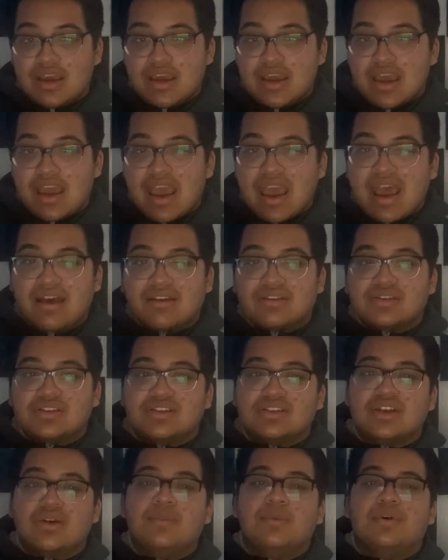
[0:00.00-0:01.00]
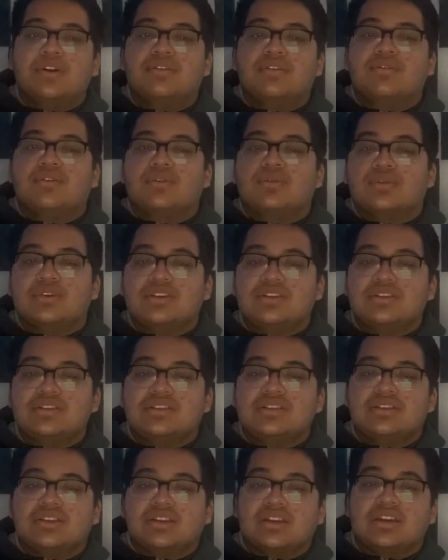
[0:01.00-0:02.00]
have somewhat of a reason
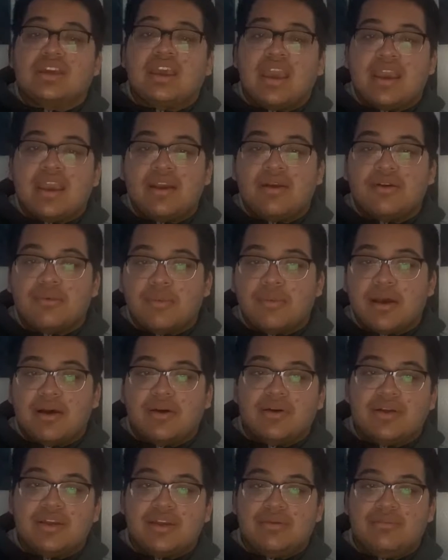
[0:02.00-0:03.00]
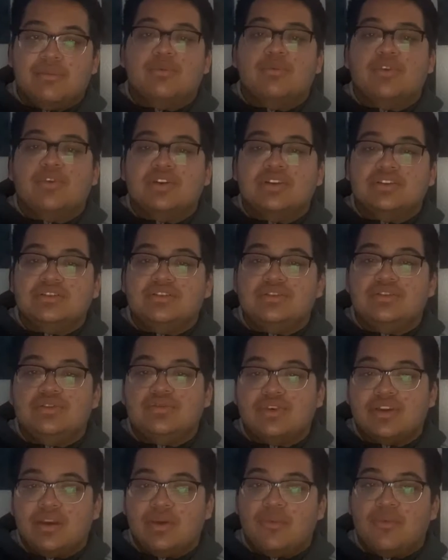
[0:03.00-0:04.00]
to care about him and what he's
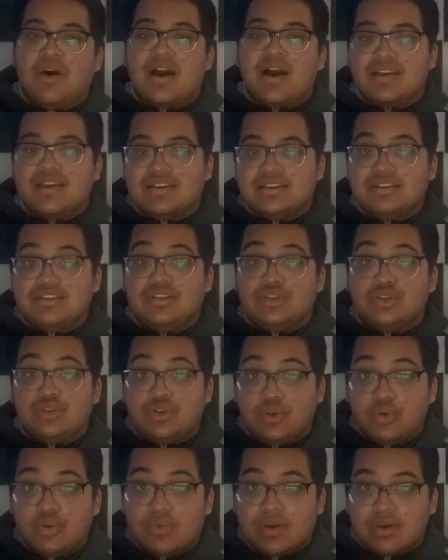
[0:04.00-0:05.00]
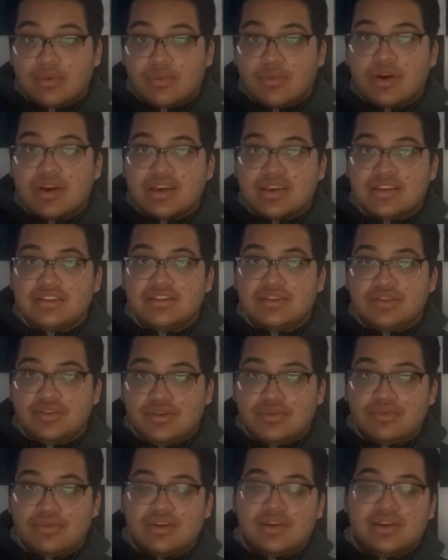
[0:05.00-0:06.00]
doing and why he's doing what he's
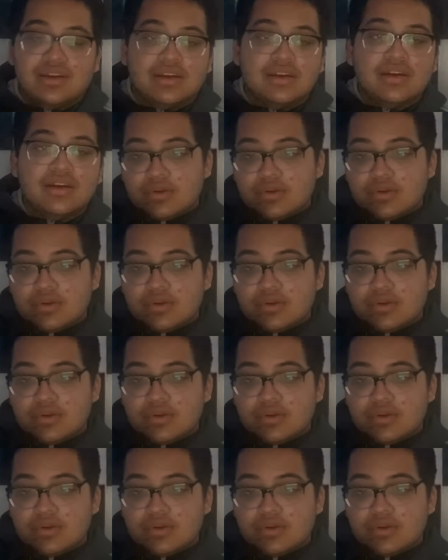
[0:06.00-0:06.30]
doing.